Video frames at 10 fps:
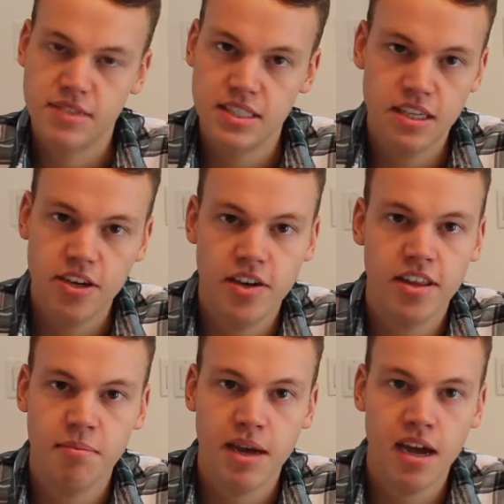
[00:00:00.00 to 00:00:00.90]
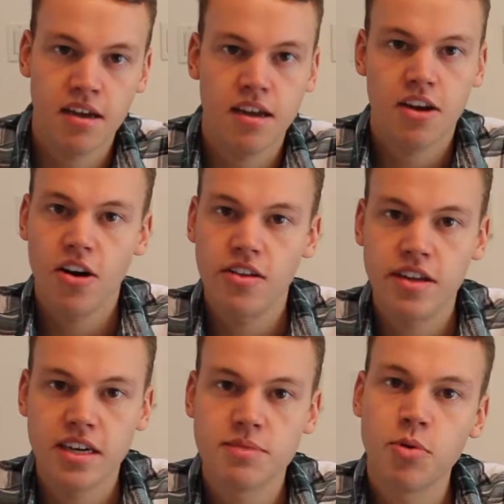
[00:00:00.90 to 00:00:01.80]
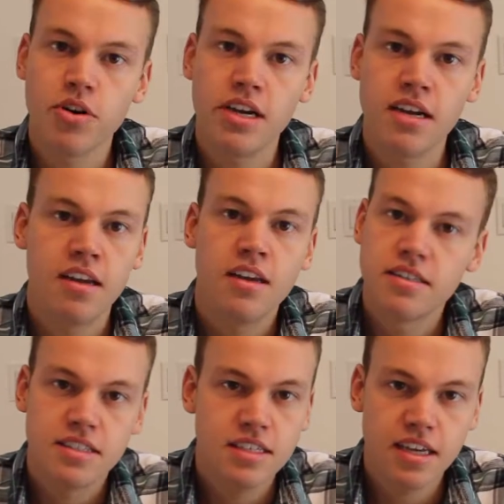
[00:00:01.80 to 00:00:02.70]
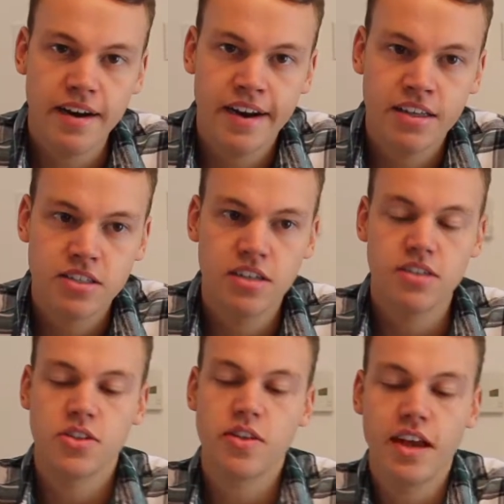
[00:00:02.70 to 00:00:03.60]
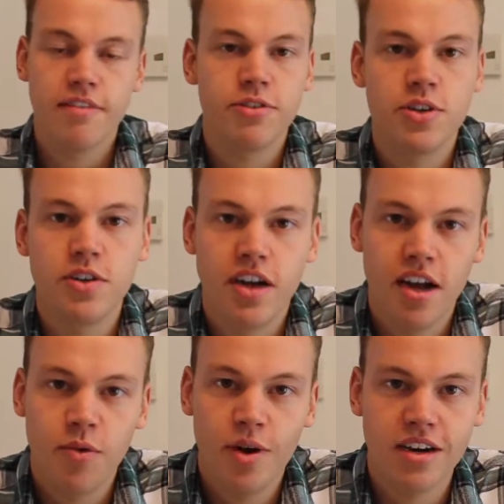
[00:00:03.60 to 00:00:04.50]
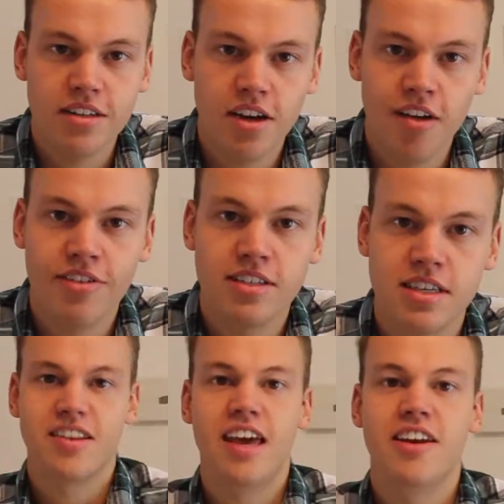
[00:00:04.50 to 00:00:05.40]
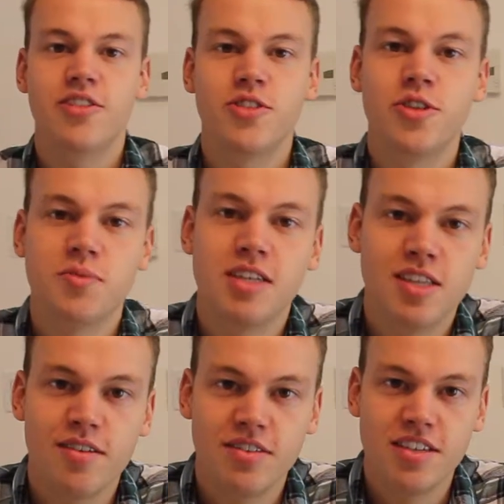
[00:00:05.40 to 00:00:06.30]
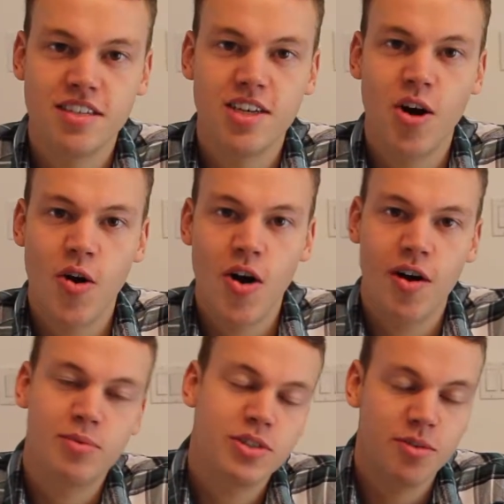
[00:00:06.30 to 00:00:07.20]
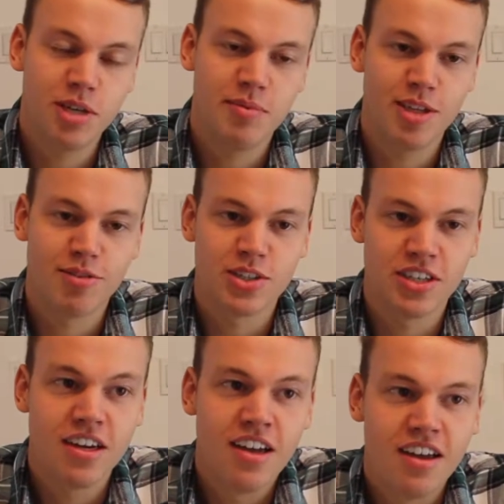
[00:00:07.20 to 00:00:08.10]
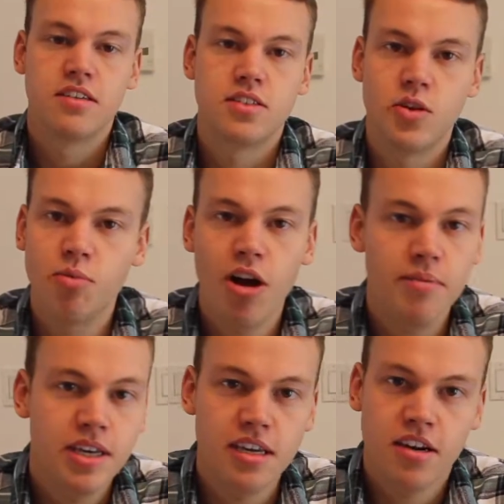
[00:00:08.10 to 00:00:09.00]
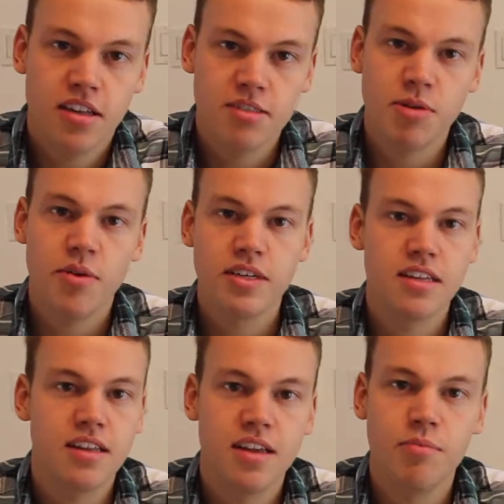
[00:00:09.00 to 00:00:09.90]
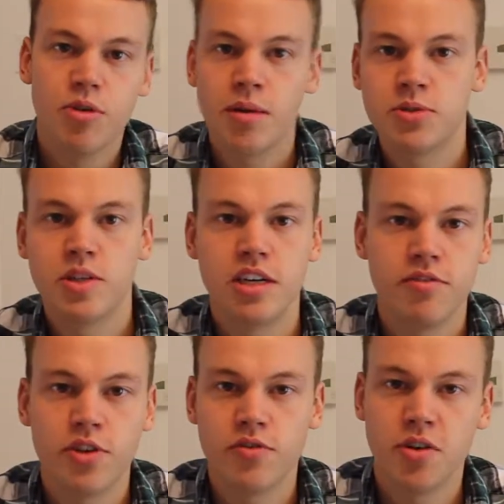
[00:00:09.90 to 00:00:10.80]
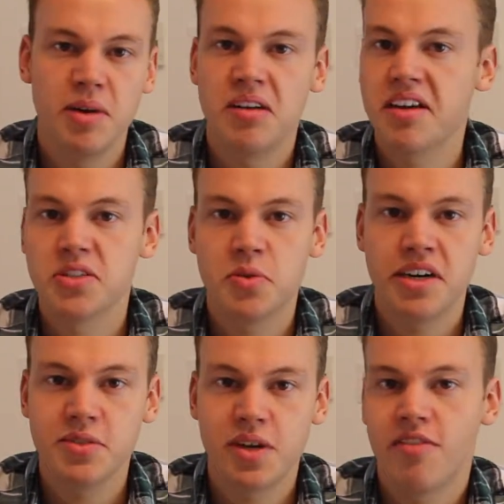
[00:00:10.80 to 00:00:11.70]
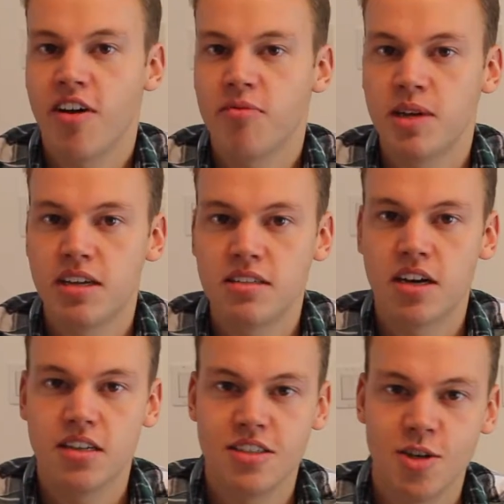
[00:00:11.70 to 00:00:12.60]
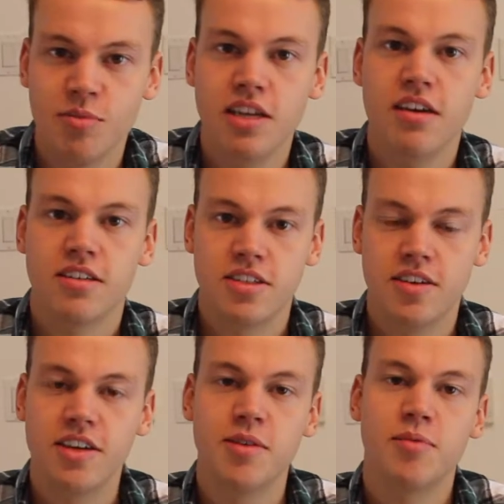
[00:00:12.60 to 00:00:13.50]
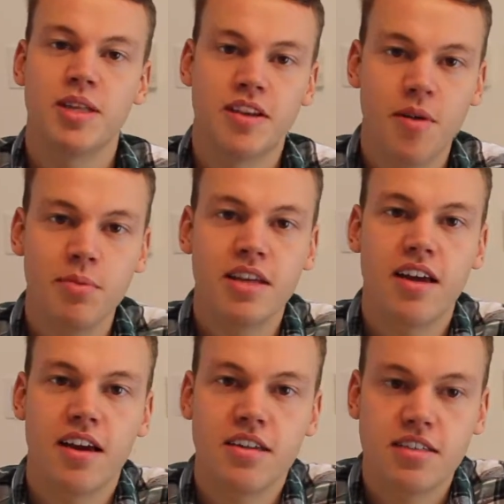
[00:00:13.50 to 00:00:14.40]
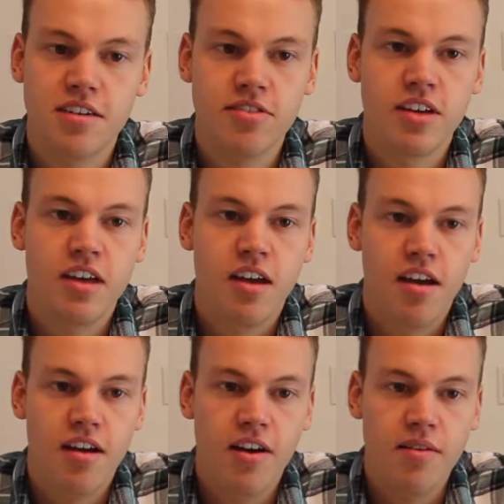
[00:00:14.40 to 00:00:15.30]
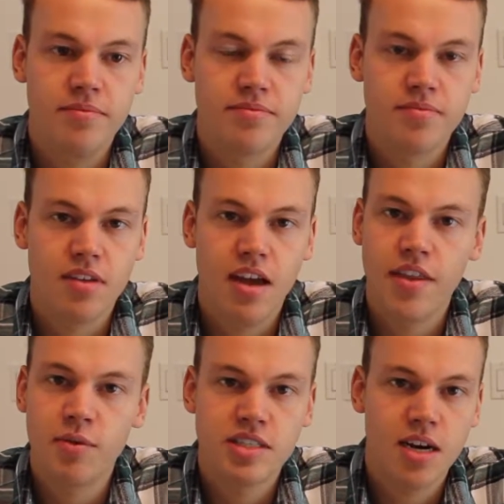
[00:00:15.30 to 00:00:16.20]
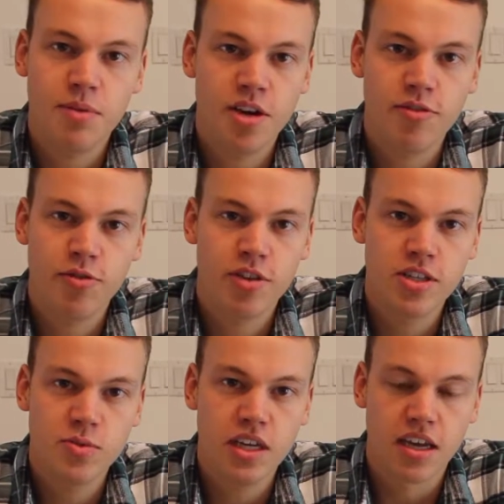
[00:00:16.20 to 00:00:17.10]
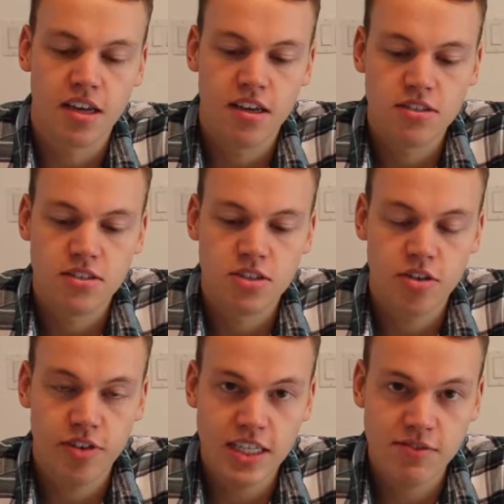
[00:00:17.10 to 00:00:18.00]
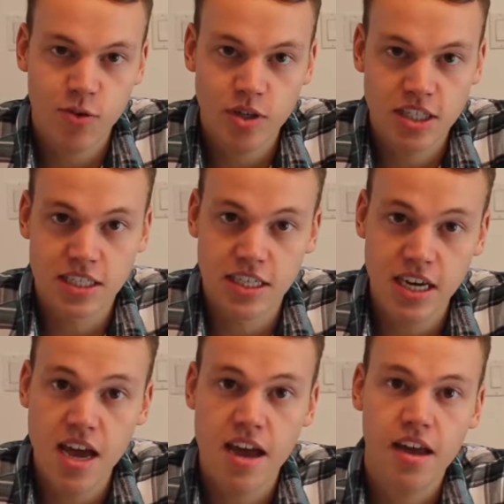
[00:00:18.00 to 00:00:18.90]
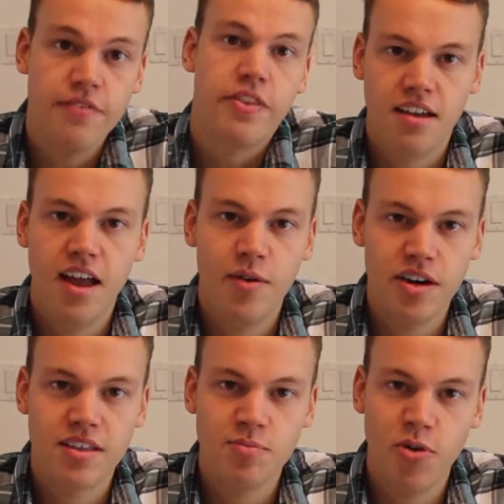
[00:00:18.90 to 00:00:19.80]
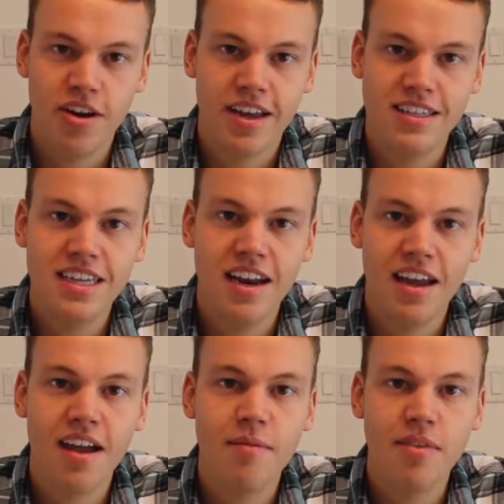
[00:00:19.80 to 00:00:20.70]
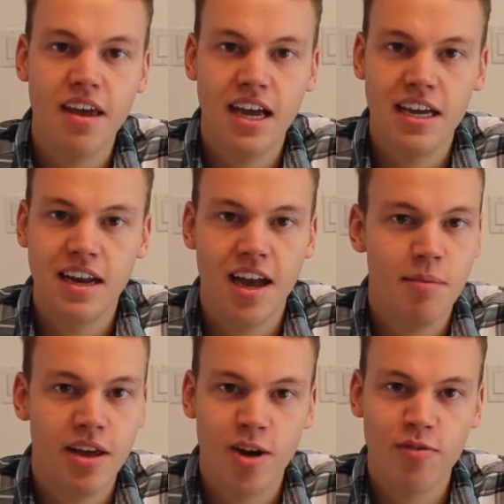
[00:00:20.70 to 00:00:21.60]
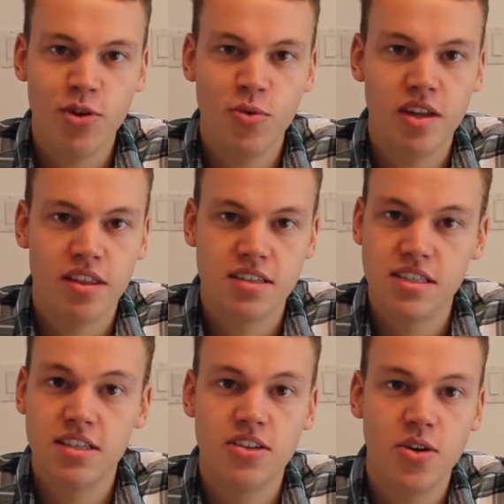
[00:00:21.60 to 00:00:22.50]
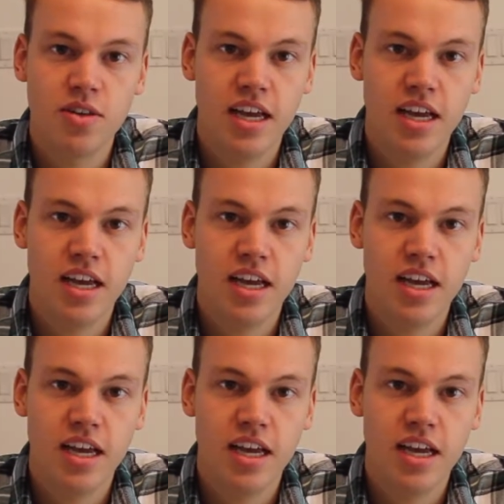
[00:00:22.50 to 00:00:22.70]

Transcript: didn't hear anything back, called the next morning, didn't get an answer. So that afternoon I went into the office and introduced myself to the COO. I'm sure you'll meet him in the future. So he brought me in on the spot. We did a little impromptu interview for about like 20-25 minutes, got to know me, got to know him, about the company, that kind of stuff. And then we set up the interview for this week. So fast forward to today, I went in this morning at 10 a.m. and had my interview with the CEO,